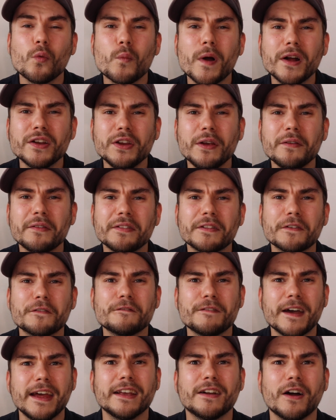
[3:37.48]
When using the
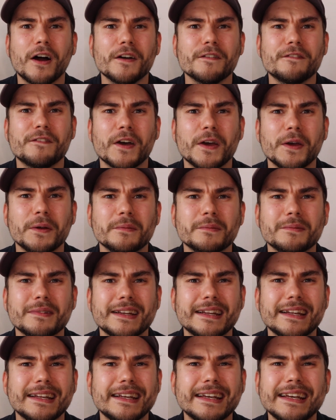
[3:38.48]
fake iPhone,
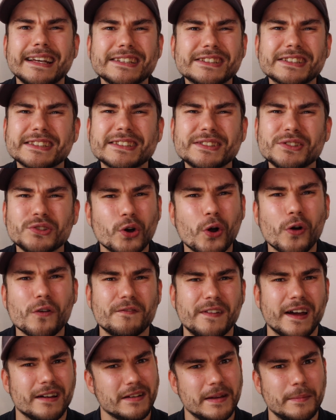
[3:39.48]
it's just
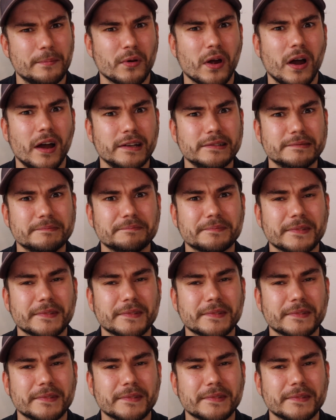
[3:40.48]
not very bright,